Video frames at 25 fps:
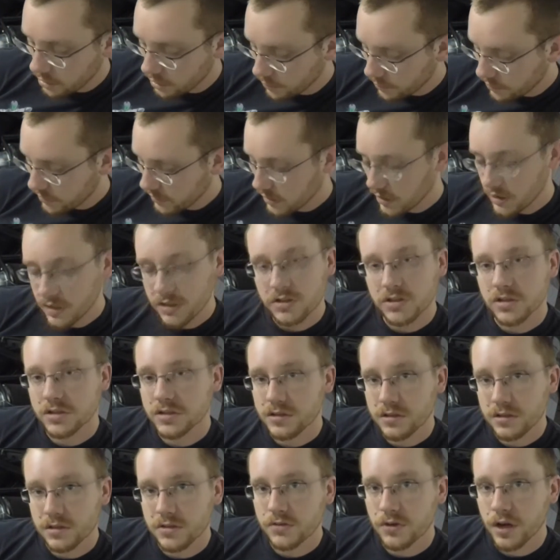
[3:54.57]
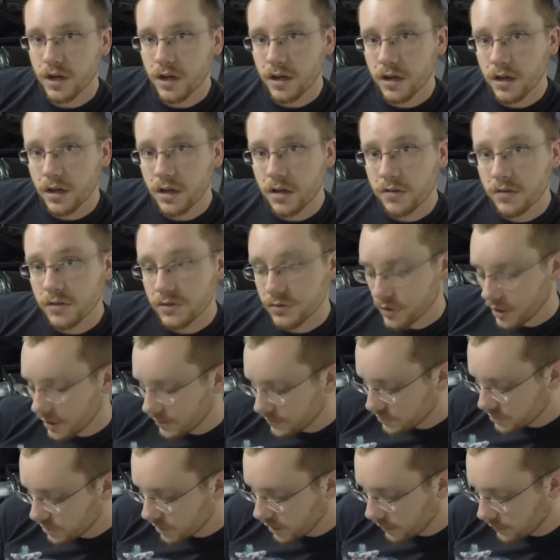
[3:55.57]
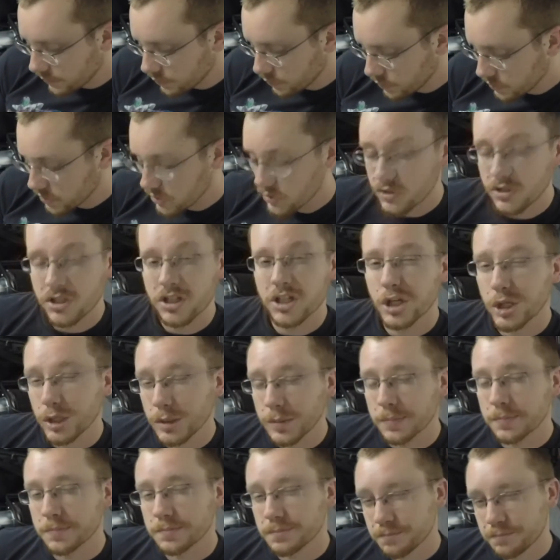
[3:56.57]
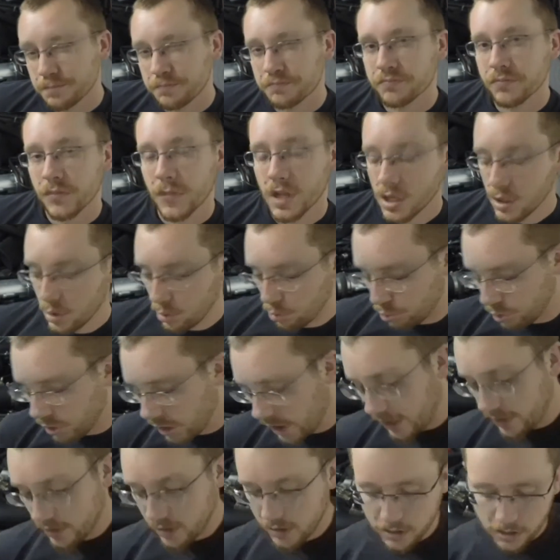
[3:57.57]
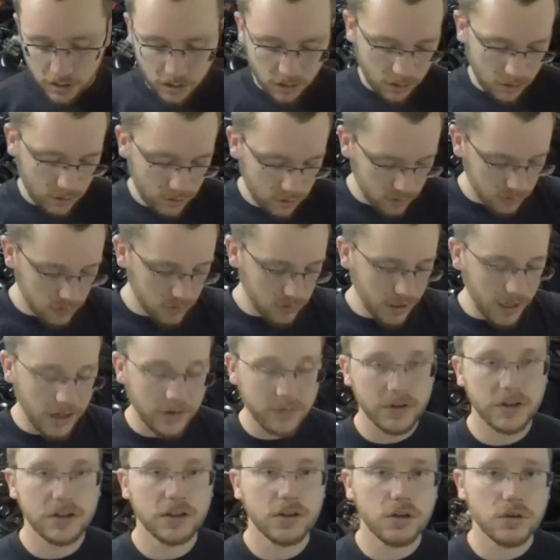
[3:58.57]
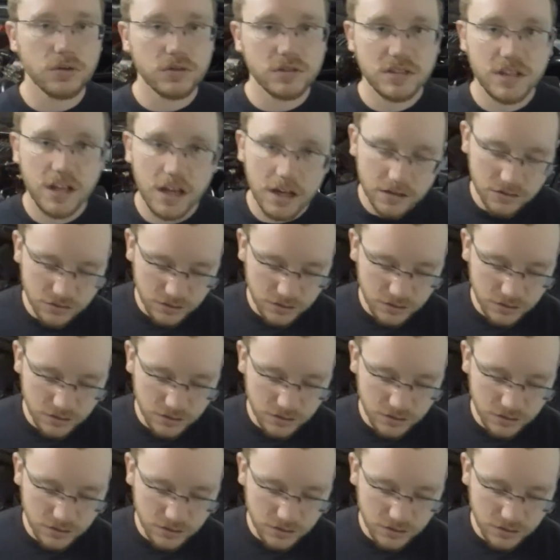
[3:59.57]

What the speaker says: I'm thinking it's just the Driveshaft, which is good. But having no stock